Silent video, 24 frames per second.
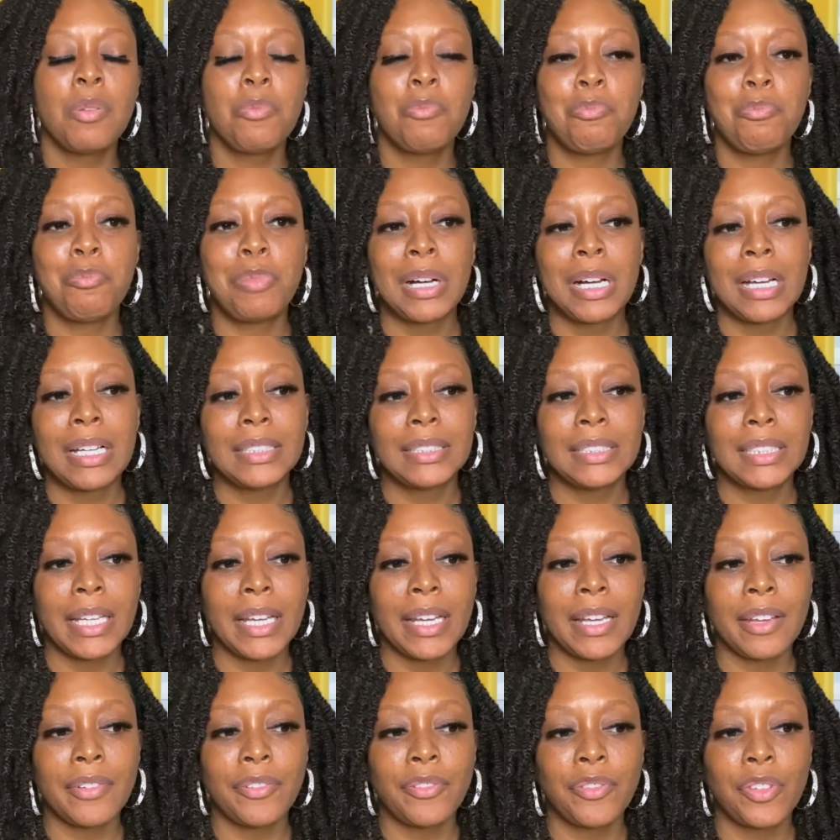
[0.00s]
But
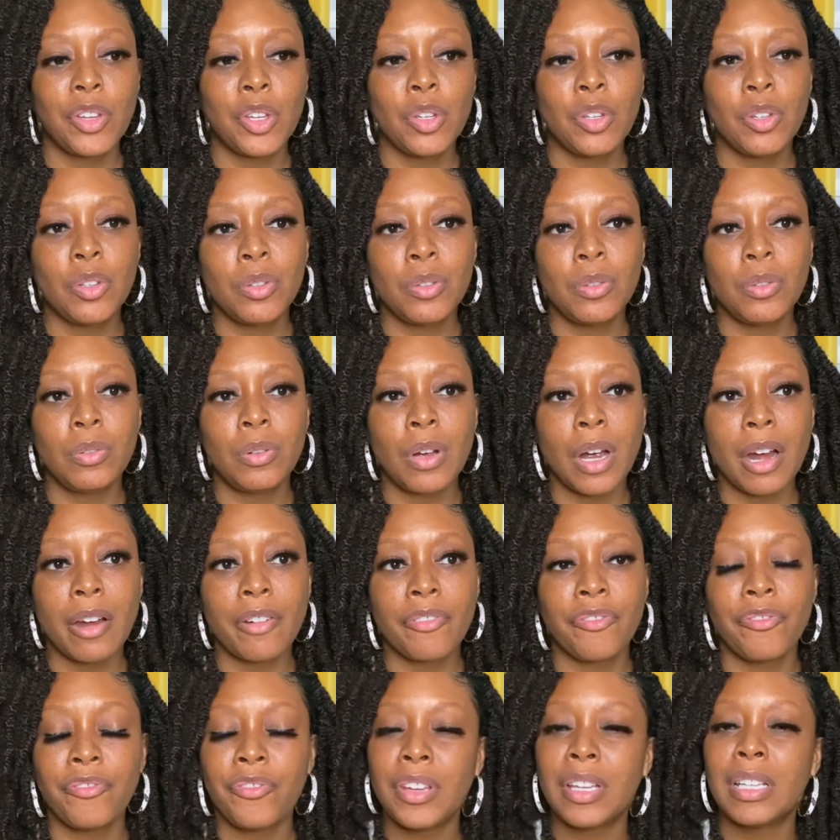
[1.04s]
if you are
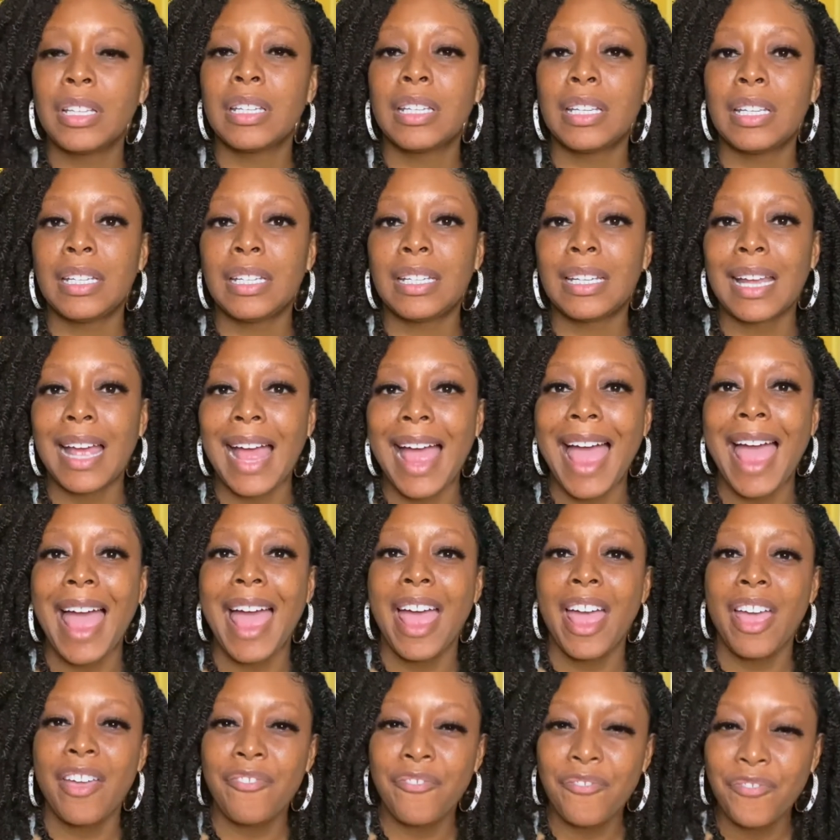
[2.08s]
feeling
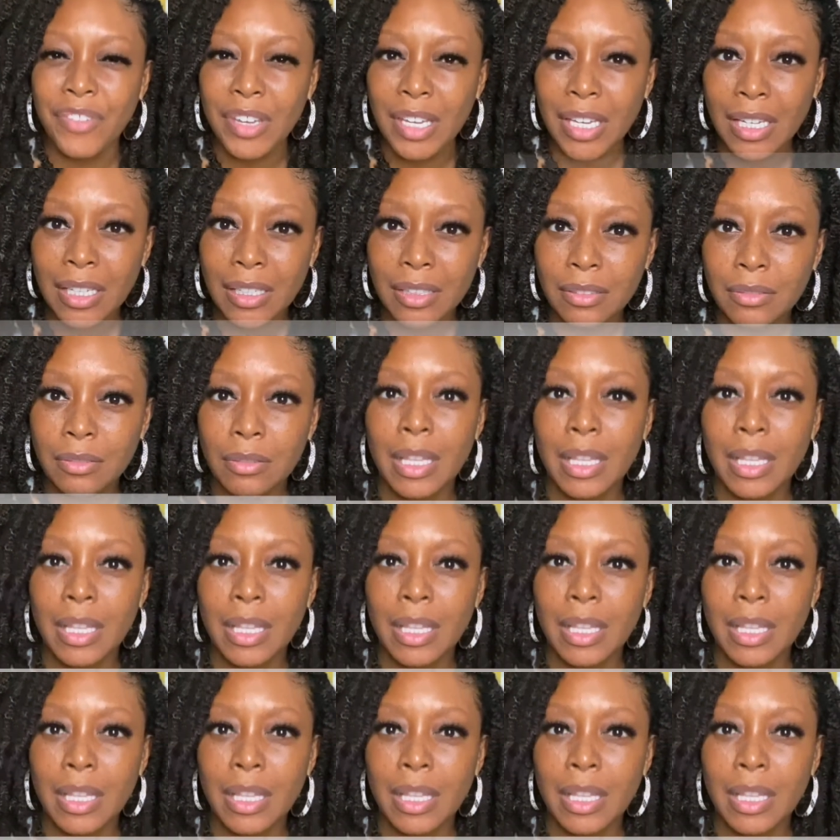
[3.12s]
heavy,